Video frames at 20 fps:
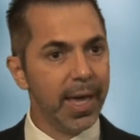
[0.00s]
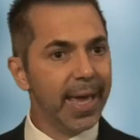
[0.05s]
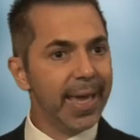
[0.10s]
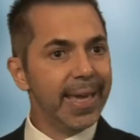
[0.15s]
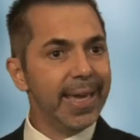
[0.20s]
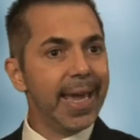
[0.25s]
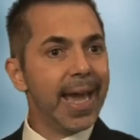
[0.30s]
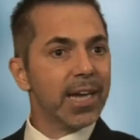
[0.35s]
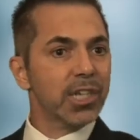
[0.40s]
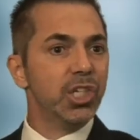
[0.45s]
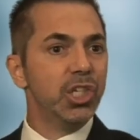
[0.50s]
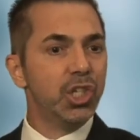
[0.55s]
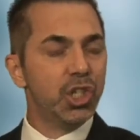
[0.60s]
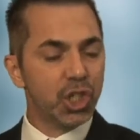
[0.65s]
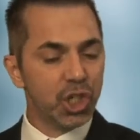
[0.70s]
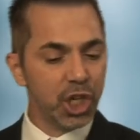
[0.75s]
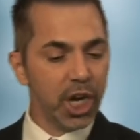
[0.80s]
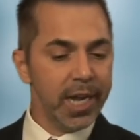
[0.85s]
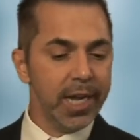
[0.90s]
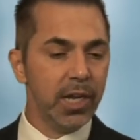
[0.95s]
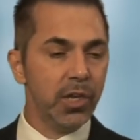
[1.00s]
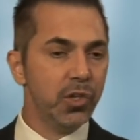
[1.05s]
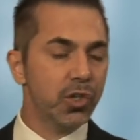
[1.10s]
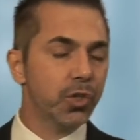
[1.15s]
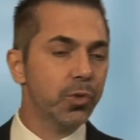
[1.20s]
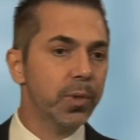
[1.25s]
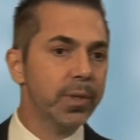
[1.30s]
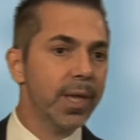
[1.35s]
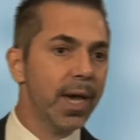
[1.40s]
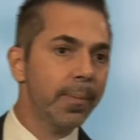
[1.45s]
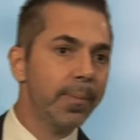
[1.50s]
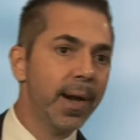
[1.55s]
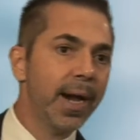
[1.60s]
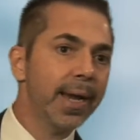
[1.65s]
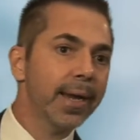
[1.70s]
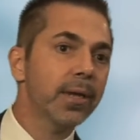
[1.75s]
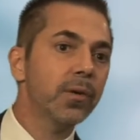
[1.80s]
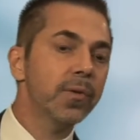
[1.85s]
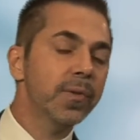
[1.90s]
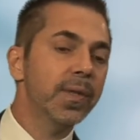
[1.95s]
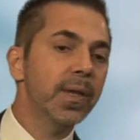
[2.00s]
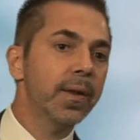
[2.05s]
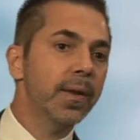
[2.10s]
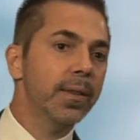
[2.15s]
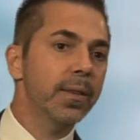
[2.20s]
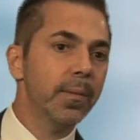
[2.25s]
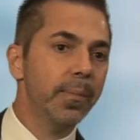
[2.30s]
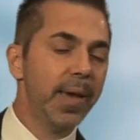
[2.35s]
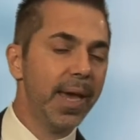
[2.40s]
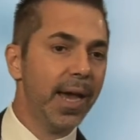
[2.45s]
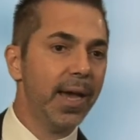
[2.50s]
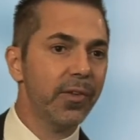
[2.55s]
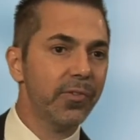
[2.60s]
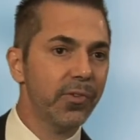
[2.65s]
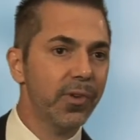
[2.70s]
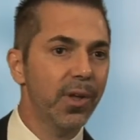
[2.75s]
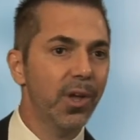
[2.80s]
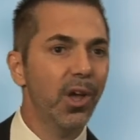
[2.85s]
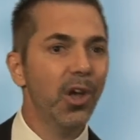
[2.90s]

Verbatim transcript: he actually changed what that particle did in the past.